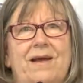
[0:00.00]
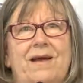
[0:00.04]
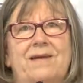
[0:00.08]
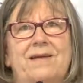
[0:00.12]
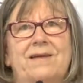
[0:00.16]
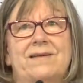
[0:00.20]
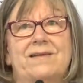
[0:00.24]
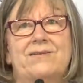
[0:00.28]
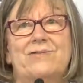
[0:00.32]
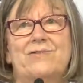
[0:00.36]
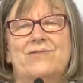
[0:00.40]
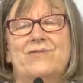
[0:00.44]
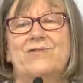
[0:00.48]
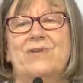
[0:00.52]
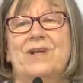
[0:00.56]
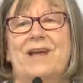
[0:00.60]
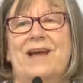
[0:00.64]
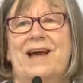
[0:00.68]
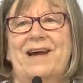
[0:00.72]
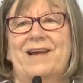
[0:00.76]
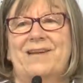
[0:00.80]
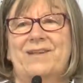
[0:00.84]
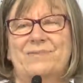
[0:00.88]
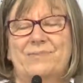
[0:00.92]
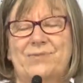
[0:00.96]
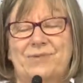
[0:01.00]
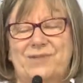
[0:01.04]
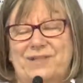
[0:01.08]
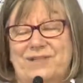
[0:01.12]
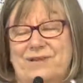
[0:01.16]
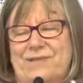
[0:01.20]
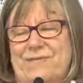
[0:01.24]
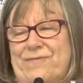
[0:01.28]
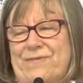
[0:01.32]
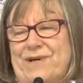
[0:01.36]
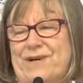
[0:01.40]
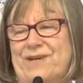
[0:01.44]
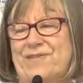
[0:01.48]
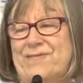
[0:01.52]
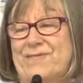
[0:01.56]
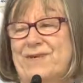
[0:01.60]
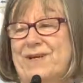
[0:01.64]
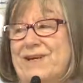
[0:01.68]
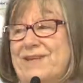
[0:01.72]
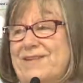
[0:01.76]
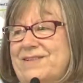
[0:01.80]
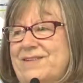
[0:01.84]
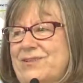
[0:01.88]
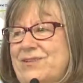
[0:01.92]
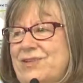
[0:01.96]
strudel out and put it in front of me,
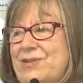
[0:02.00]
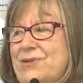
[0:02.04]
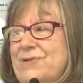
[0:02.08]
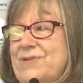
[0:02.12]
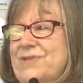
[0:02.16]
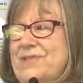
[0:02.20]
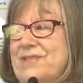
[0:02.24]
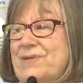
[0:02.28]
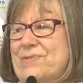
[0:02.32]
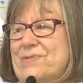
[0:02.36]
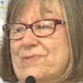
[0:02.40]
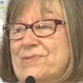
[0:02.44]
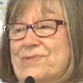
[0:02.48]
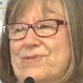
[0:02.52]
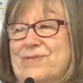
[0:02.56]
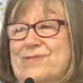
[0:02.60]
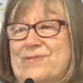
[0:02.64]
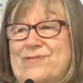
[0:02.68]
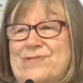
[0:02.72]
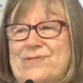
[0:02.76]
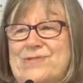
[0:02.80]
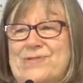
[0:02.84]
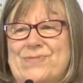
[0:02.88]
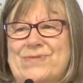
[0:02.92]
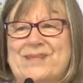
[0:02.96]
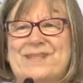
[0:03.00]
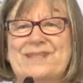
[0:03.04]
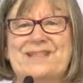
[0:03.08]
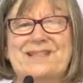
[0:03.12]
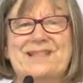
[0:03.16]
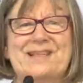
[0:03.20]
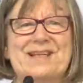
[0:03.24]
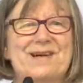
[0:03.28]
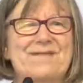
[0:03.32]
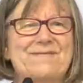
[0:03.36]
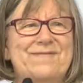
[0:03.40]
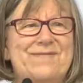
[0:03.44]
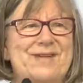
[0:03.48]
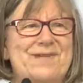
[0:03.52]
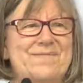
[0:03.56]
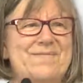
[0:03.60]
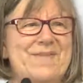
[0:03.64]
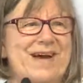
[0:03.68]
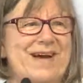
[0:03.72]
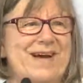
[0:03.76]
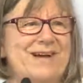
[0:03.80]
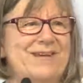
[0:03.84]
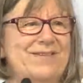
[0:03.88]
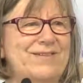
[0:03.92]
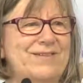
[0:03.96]
and she also ordered strudel. It was this lovely
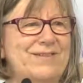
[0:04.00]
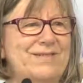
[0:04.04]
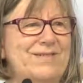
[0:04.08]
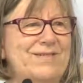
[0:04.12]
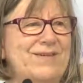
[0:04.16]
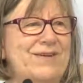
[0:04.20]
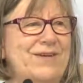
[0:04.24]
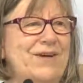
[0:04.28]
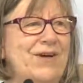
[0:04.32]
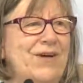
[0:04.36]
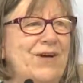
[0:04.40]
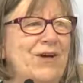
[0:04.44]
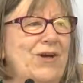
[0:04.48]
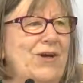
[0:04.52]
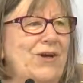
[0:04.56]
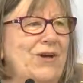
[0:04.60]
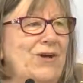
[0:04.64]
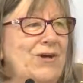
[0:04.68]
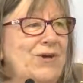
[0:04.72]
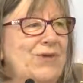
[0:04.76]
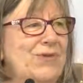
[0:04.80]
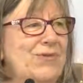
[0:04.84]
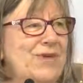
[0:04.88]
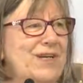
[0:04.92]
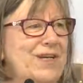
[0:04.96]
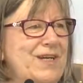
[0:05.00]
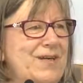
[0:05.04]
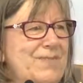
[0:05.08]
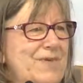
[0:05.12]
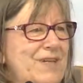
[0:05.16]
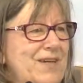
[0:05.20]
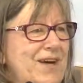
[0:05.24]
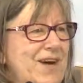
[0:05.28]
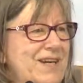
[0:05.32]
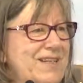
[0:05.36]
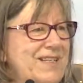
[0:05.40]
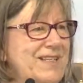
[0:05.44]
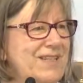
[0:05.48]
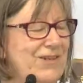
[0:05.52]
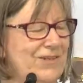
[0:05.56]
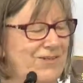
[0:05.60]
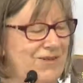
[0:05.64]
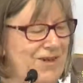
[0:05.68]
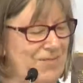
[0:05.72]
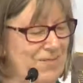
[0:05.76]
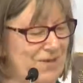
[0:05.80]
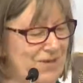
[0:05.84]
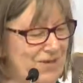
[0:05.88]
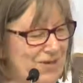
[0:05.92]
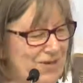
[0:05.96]
mound of cream and ice
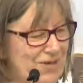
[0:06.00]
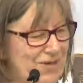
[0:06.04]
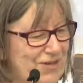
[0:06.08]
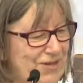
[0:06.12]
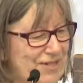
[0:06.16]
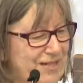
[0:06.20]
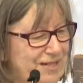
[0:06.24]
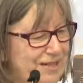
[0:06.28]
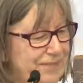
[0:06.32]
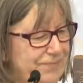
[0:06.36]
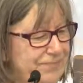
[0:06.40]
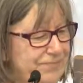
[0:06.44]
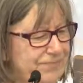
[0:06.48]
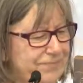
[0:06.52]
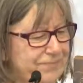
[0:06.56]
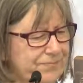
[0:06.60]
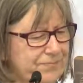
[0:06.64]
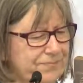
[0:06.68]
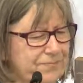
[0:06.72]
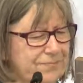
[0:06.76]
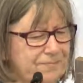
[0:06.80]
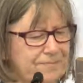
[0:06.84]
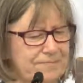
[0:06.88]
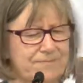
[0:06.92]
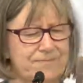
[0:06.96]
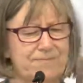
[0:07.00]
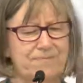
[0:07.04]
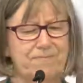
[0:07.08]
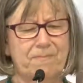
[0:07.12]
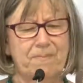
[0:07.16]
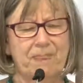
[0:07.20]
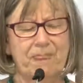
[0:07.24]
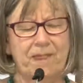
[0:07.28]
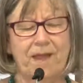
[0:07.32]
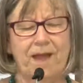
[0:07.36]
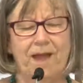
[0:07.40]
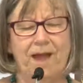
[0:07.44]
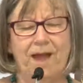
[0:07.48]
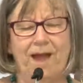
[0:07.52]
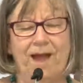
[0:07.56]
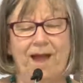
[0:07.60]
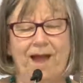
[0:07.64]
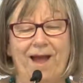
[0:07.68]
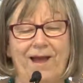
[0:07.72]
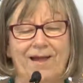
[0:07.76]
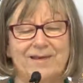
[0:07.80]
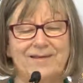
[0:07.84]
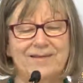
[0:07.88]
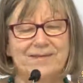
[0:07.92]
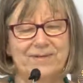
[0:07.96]
cream on hers.
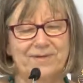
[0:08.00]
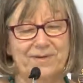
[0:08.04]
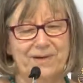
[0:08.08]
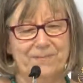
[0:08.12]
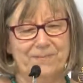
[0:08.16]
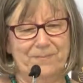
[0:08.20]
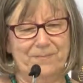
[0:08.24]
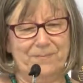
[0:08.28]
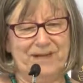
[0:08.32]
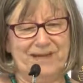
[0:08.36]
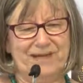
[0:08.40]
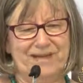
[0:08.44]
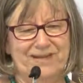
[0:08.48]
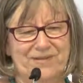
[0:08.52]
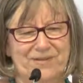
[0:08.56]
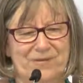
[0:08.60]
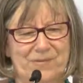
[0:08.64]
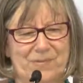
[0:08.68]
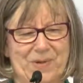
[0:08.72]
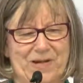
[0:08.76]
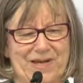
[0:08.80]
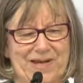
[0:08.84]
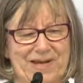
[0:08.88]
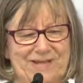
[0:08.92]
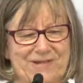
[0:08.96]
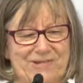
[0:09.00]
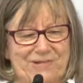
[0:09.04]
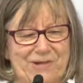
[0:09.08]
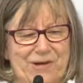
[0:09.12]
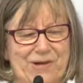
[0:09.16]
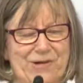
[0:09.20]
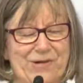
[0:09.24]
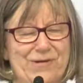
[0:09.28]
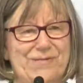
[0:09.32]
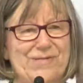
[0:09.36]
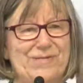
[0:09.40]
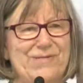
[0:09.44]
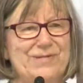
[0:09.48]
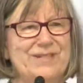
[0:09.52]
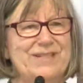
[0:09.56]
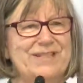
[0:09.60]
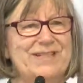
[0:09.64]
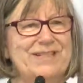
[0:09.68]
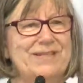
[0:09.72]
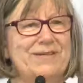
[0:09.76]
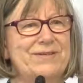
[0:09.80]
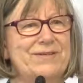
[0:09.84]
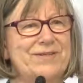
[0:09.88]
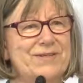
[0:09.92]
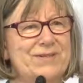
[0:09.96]
And so I beckoned the waiter over and
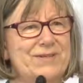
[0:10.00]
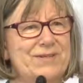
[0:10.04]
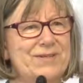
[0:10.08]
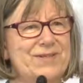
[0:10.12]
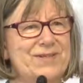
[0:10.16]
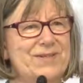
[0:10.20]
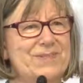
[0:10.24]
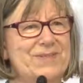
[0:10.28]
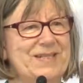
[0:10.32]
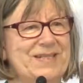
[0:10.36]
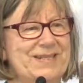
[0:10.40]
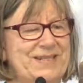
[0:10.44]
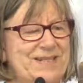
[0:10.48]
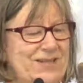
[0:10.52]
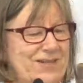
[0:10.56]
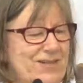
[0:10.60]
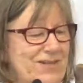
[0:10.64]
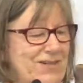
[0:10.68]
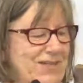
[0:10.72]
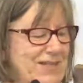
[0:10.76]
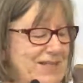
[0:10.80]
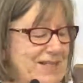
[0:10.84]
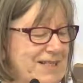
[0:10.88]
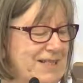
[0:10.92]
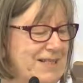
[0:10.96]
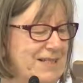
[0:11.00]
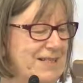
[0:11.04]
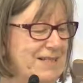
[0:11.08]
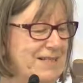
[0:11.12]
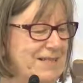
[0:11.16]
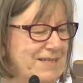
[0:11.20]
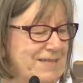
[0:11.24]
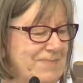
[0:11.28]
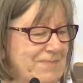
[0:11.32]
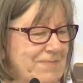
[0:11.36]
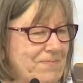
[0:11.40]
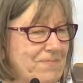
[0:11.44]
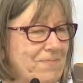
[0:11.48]
said, excuse me, sir. I said,